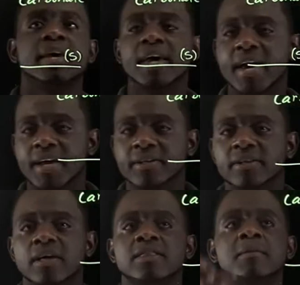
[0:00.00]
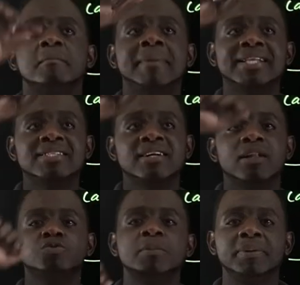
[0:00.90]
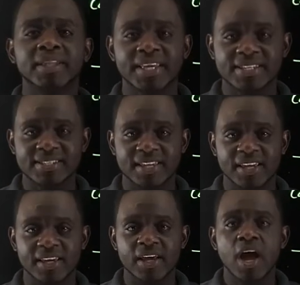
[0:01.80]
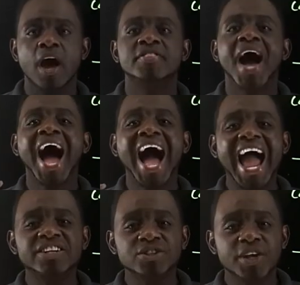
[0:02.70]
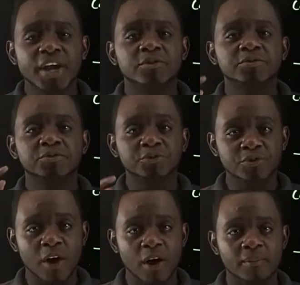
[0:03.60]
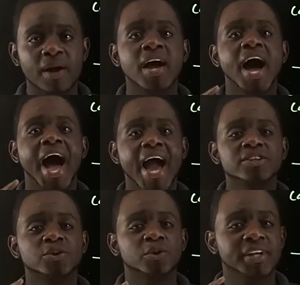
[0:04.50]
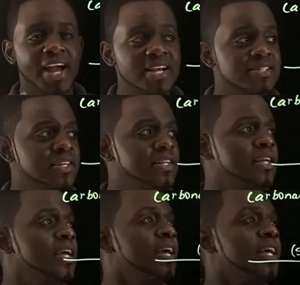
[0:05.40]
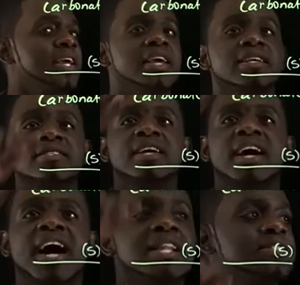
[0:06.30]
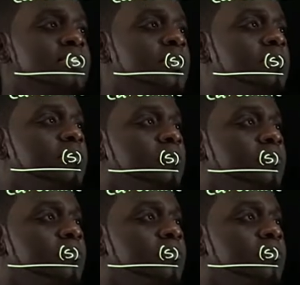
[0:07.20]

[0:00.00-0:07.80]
and the metal replacing the hydrogen from hydrochloric acid is calcium.